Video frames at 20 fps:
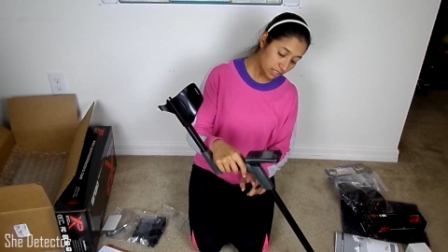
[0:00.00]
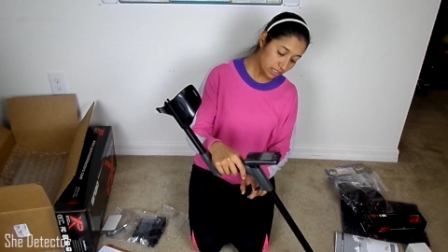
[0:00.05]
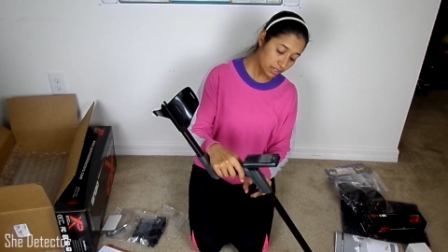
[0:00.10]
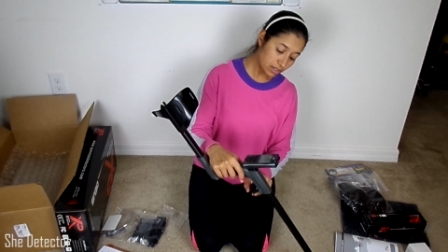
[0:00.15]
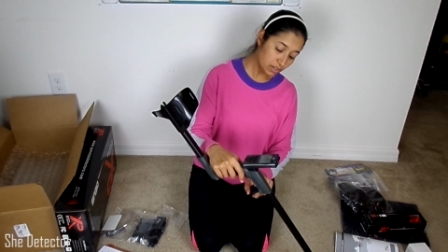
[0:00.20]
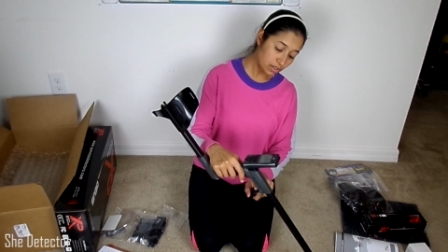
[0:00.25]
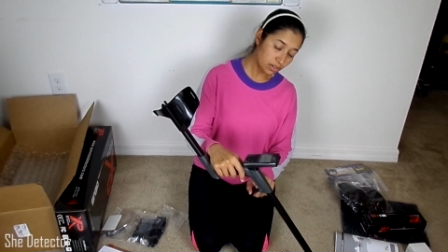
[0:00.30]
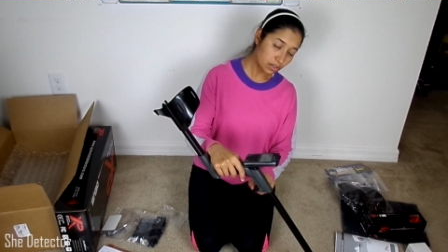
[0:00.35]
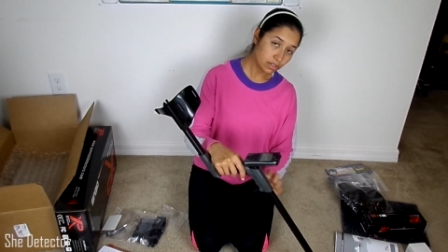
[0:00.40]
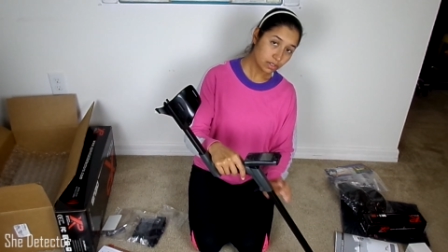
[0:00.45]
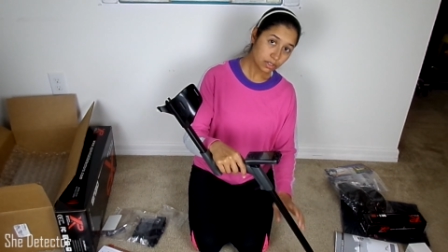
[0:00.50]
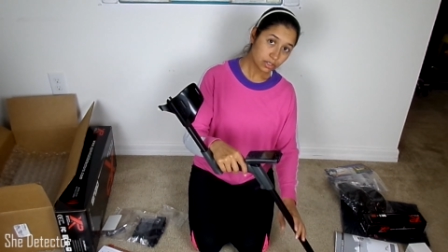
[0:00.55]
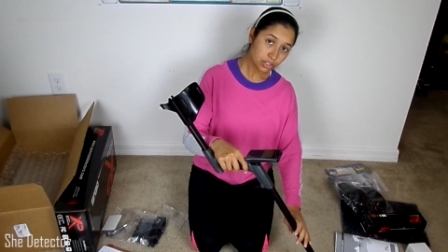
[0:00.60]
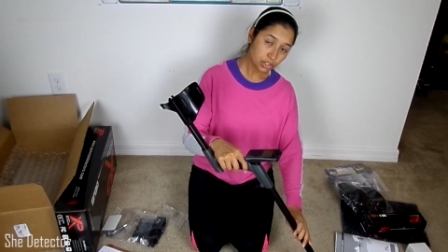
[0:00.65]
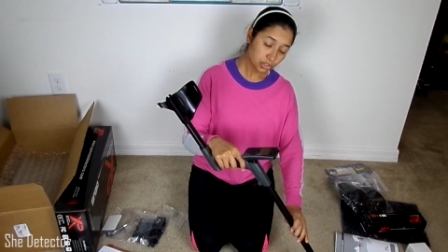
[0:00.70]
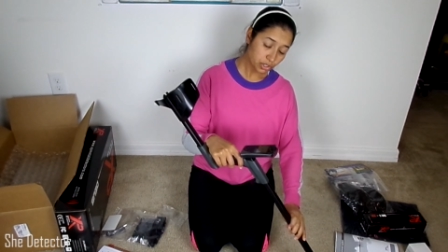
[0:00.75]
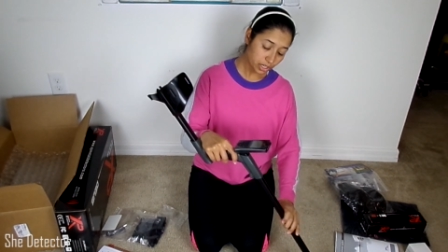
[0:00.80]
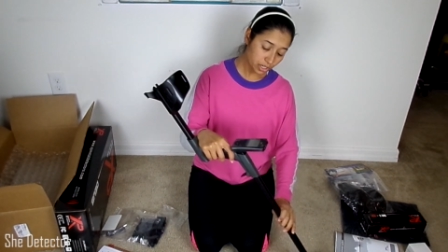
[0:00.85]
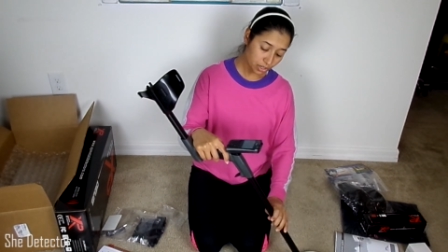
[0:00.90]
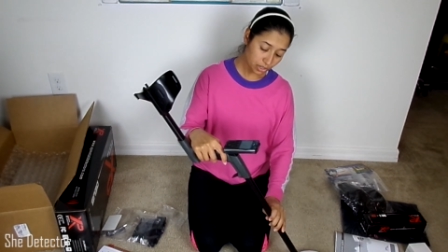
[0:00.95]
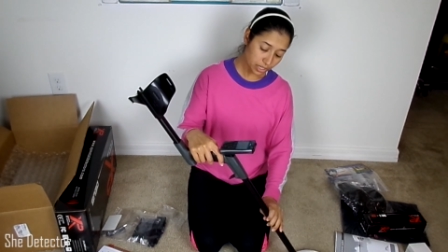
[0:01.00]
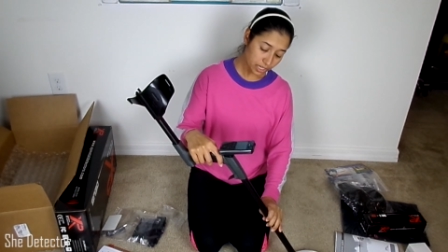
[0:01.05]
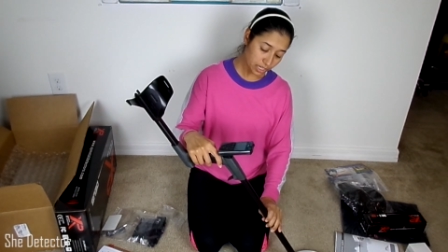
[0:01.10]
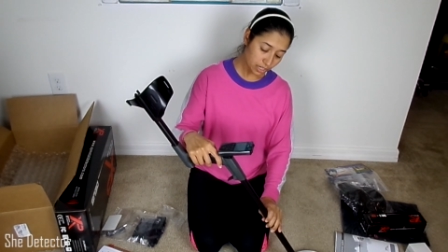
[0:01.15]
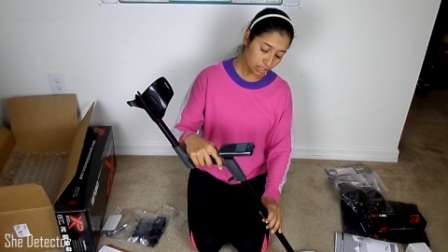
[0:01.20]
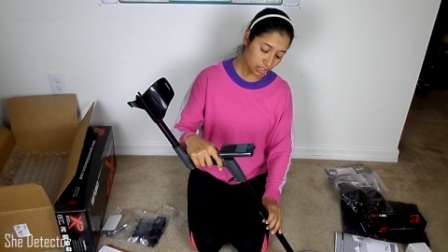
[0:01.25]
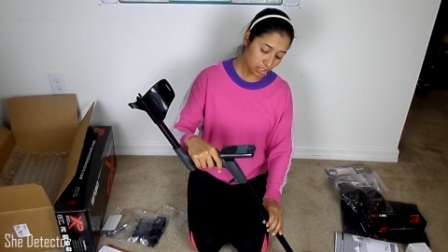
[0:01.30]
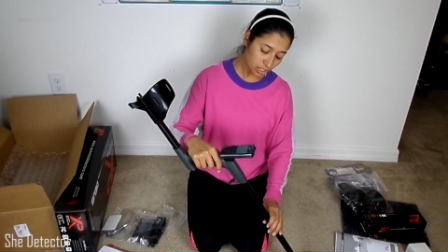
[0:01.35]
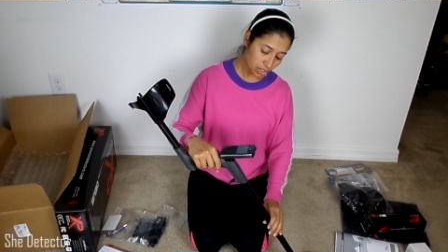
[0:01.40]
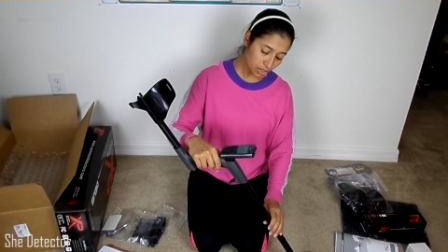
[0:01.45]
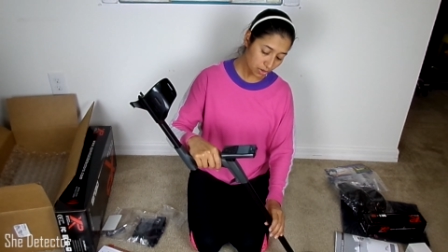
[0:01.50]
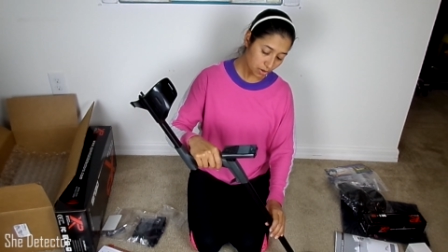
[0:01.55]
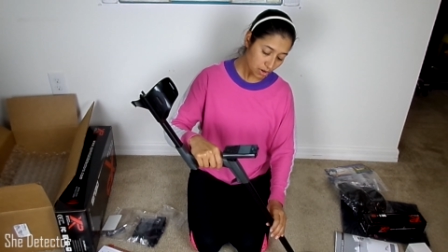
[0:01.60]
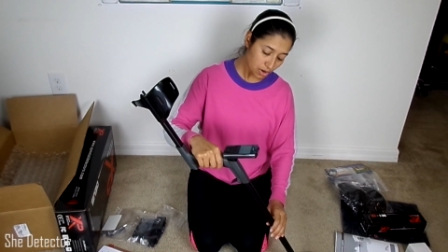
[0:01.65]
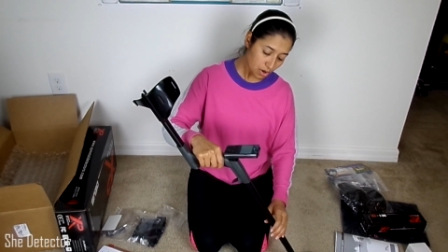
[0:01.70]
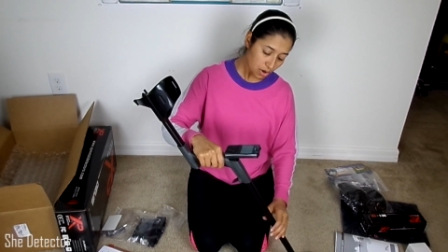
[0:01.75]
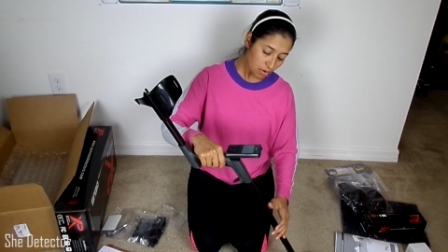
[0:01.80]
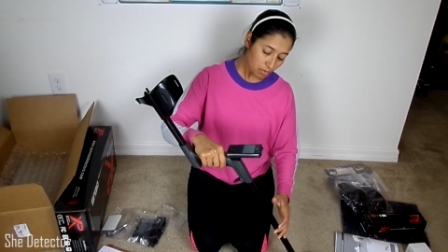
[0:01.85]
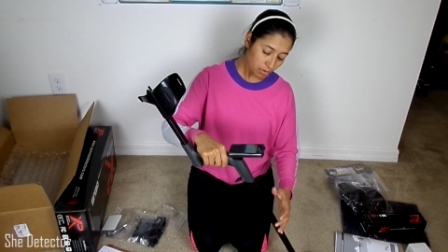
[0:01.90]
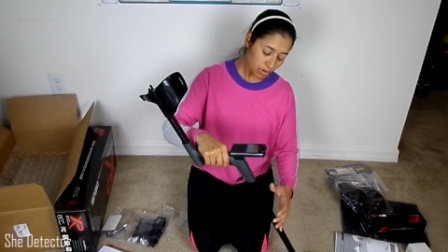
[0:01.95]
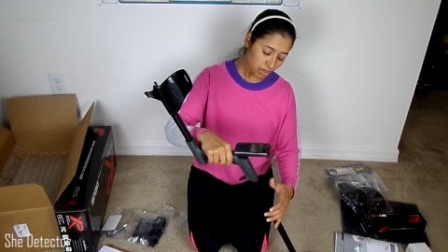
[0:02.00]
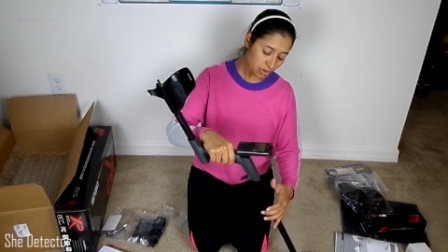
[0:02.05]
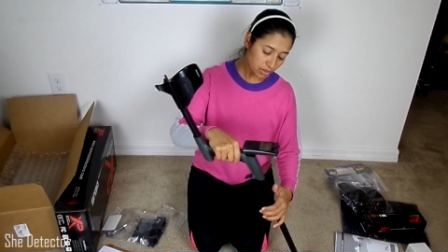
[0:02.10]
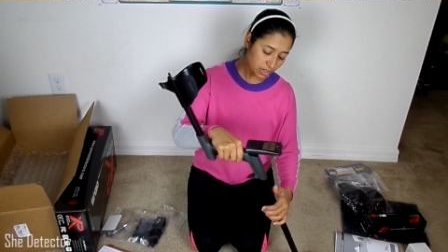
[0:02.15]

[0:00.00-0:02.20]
little trigger here too, where you